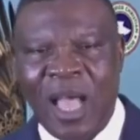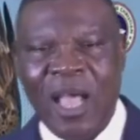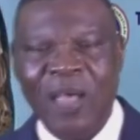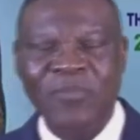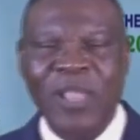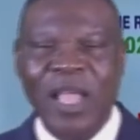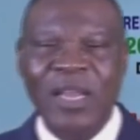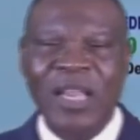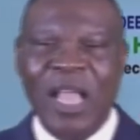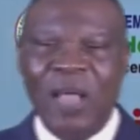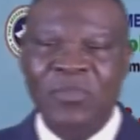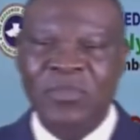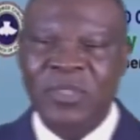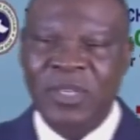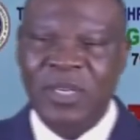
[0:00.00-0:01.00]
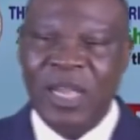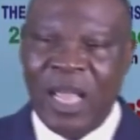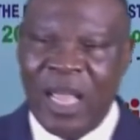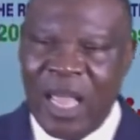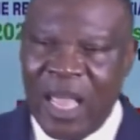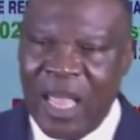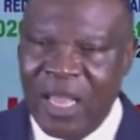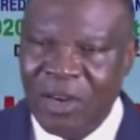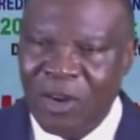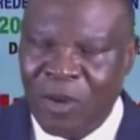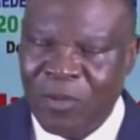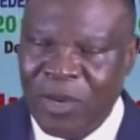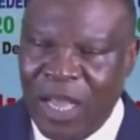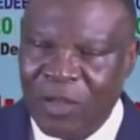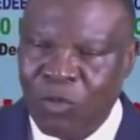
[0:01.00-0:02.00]
After they have seen the end
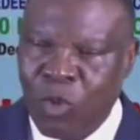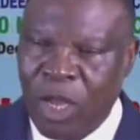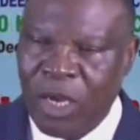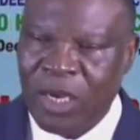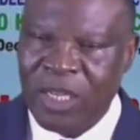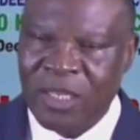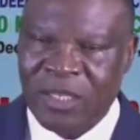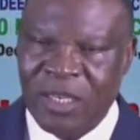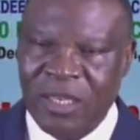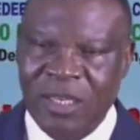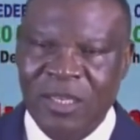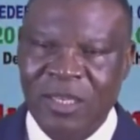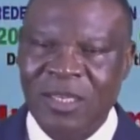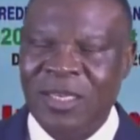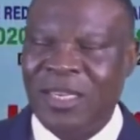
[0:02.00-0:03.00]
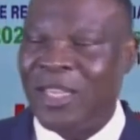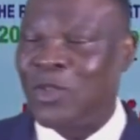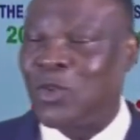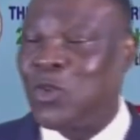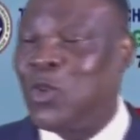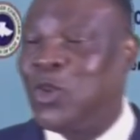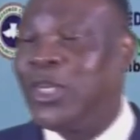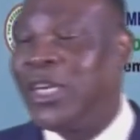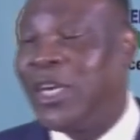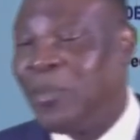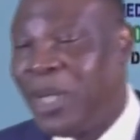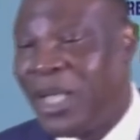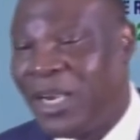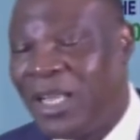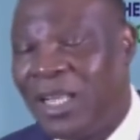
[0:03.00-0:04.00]
of that one nation, the two
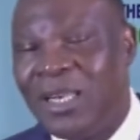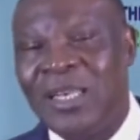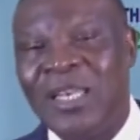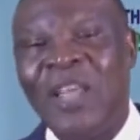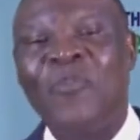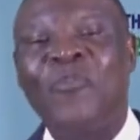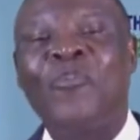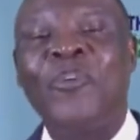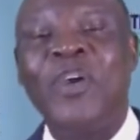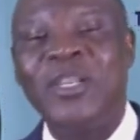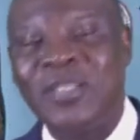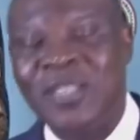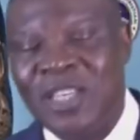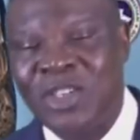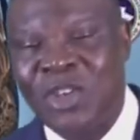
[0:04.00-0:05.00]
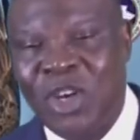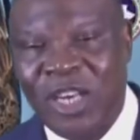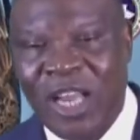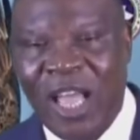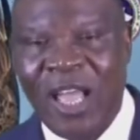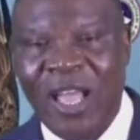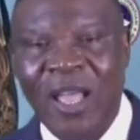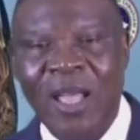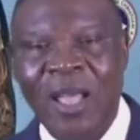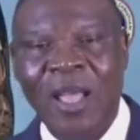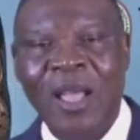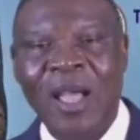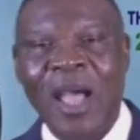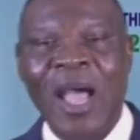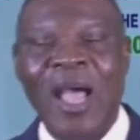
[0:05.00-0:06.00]
remaining, they face each other
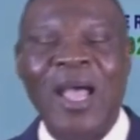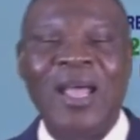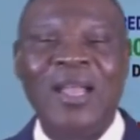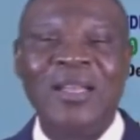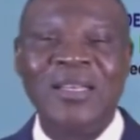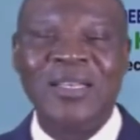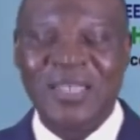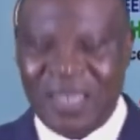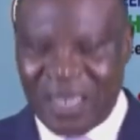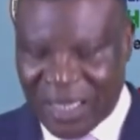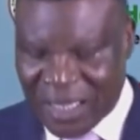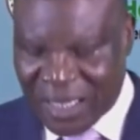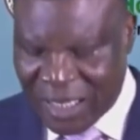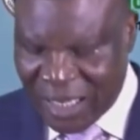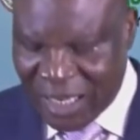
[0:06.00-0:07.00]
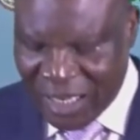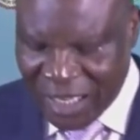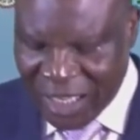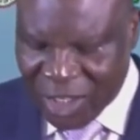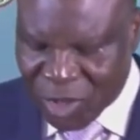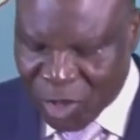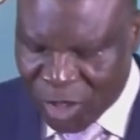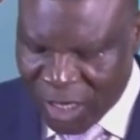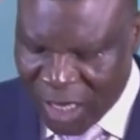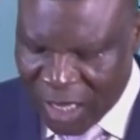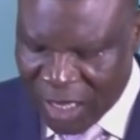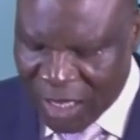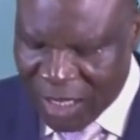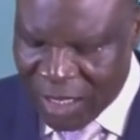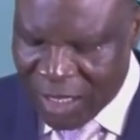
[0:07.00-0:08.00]
and they kill each
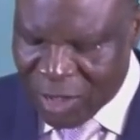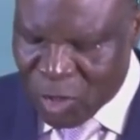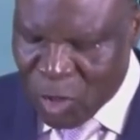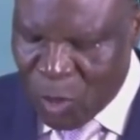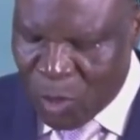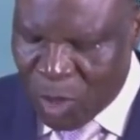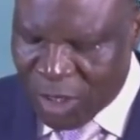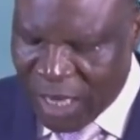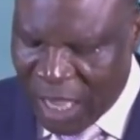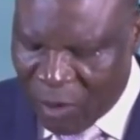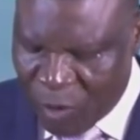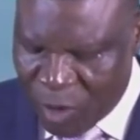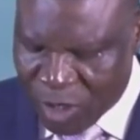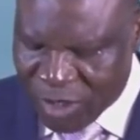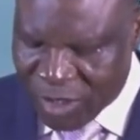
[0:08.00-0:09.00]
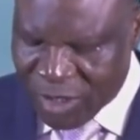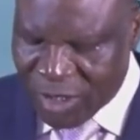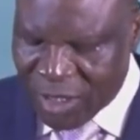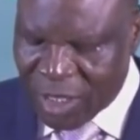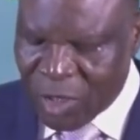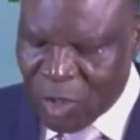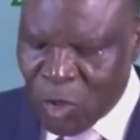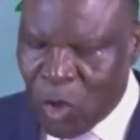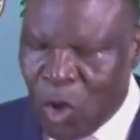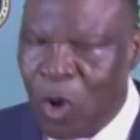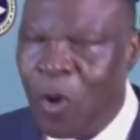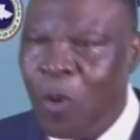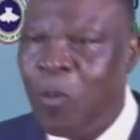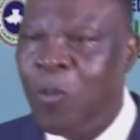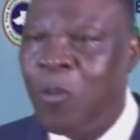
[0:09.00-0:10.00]
other. So much there was
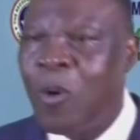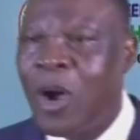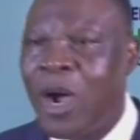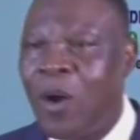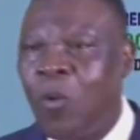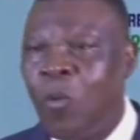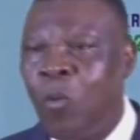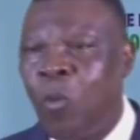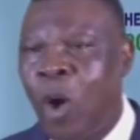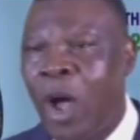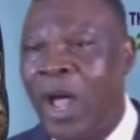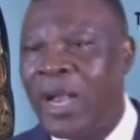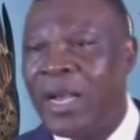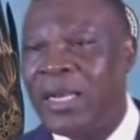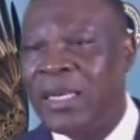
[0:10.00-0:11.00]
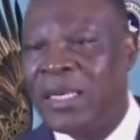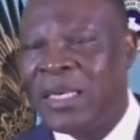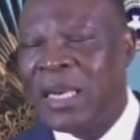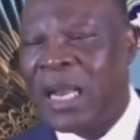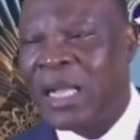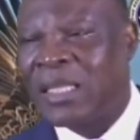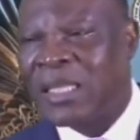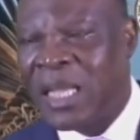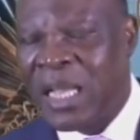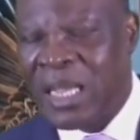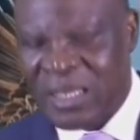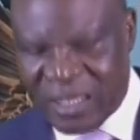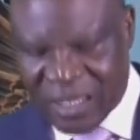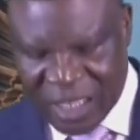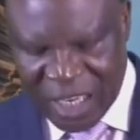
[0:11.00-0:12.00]
no one that
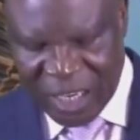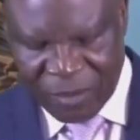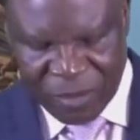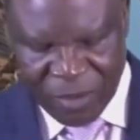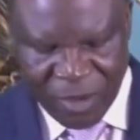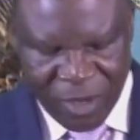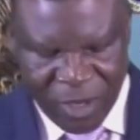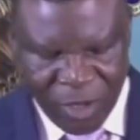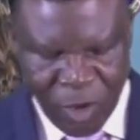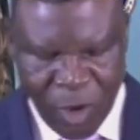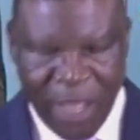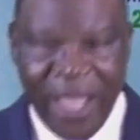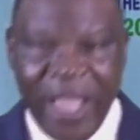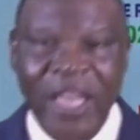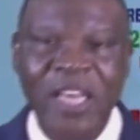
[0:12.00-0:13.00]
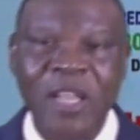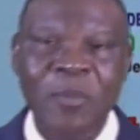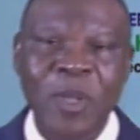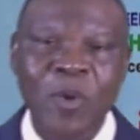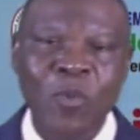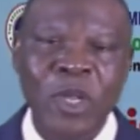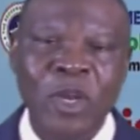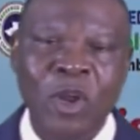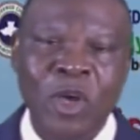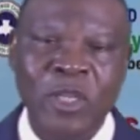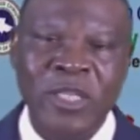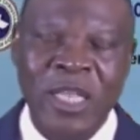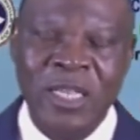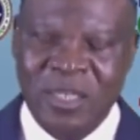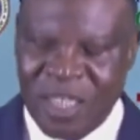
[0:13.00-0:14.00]
escaped. Your enemy will
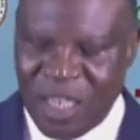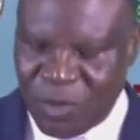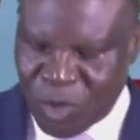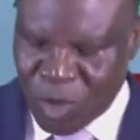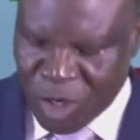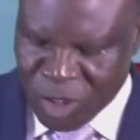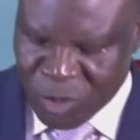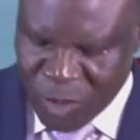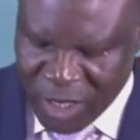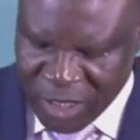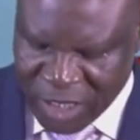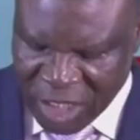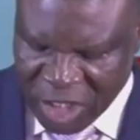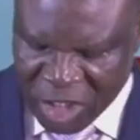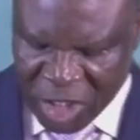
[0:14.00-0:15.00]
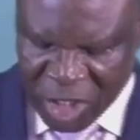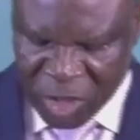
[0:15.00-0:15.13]
not escape judgment in